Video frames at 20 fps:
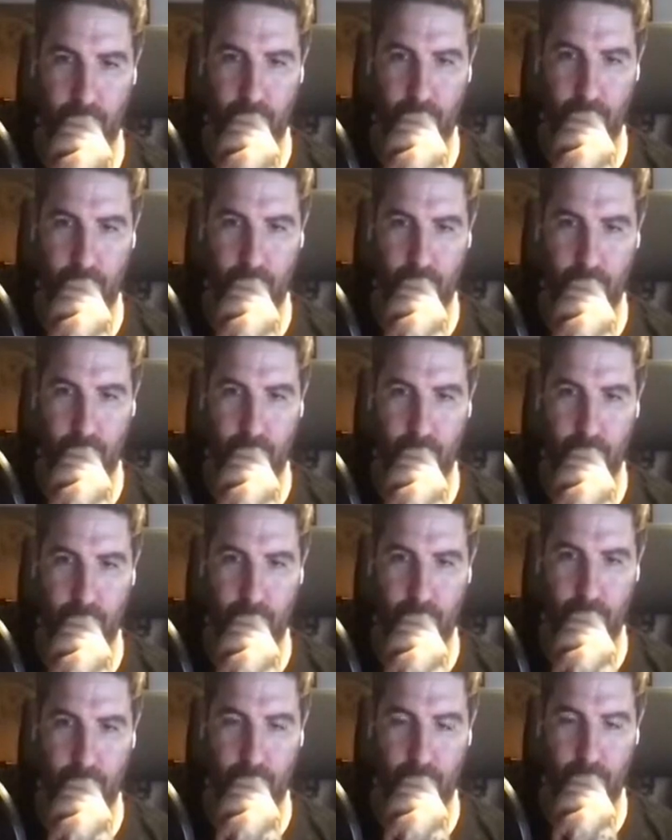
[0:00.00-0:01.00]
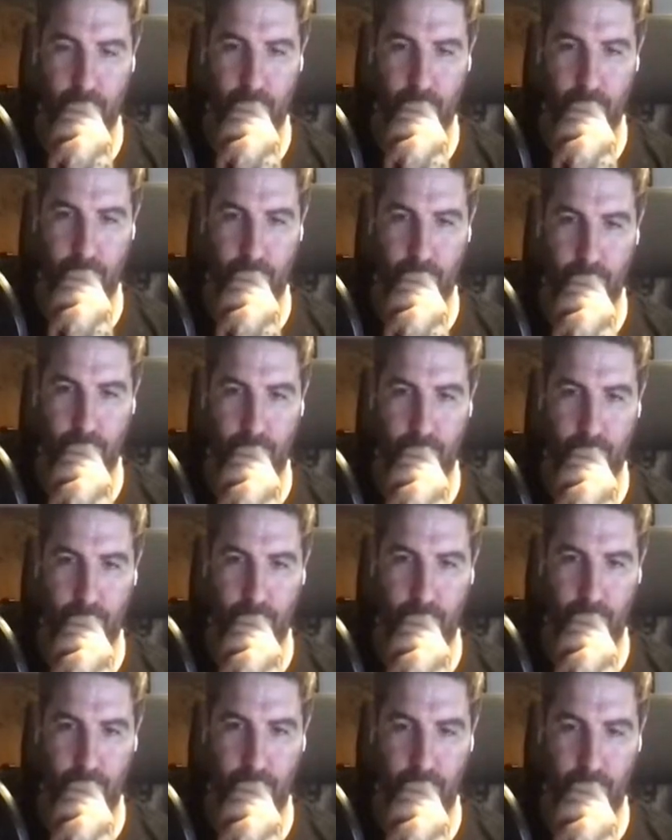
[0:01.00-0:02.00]

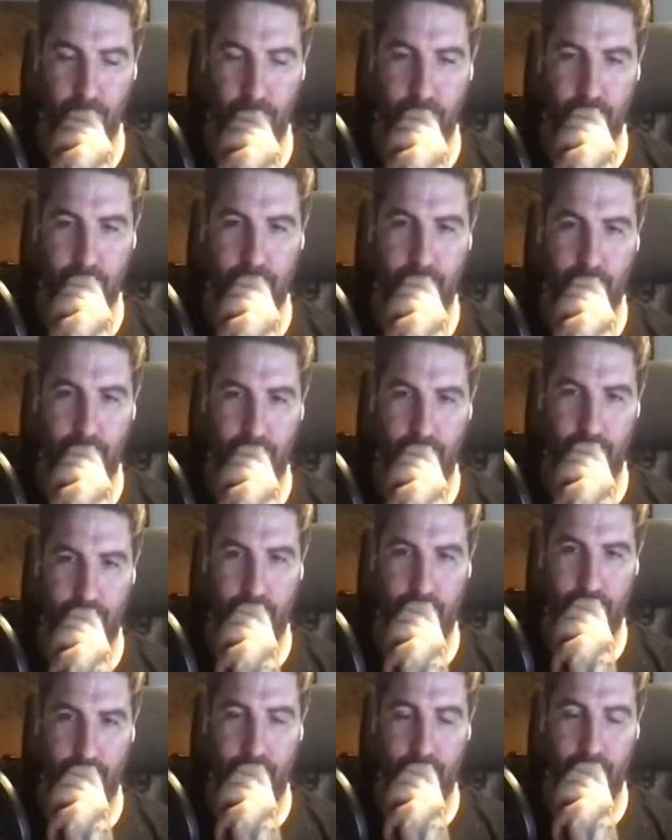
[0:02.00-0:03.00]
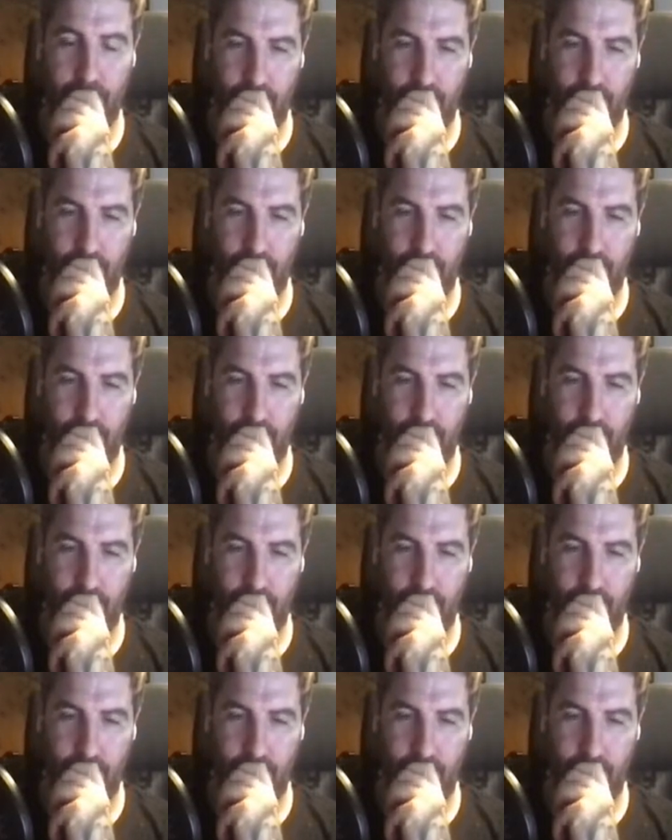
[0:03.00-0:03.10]
(not speaking)